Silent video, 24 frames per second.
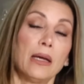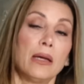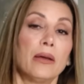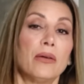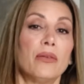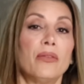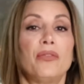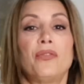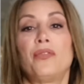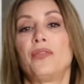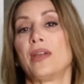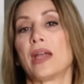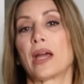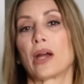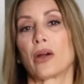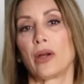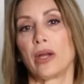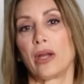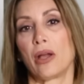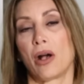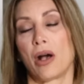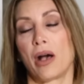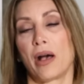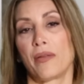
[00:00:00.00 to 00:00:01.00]

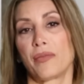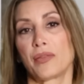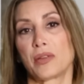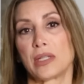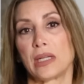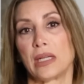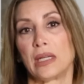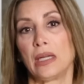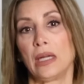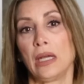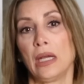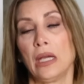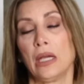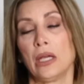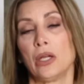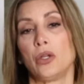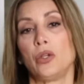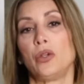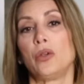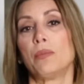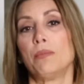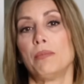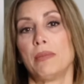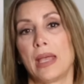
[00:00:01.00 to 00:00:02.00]
very often
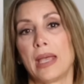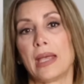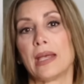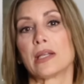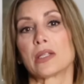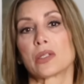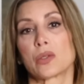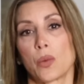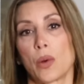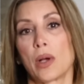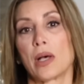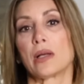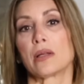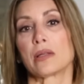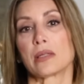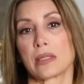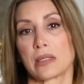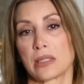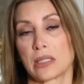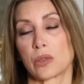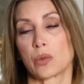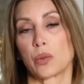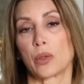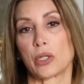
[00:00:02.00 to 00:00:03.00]
you may as well
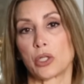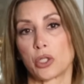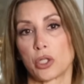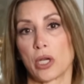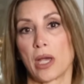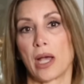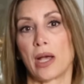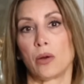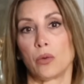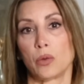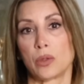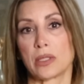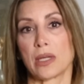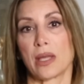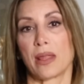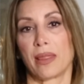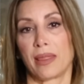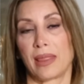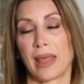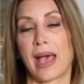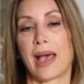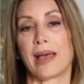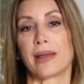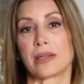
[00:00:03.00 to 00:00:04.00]
switch out
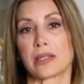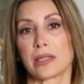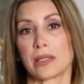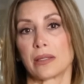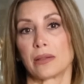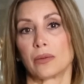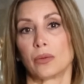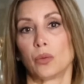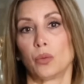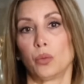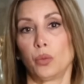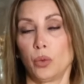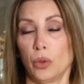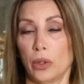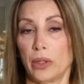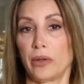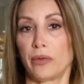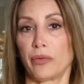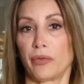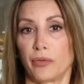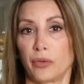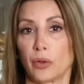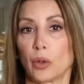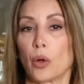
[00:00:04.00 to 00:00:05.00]
that
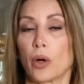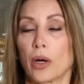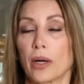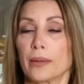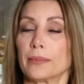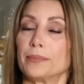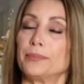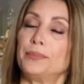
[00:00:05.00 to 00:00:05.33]
wood floor.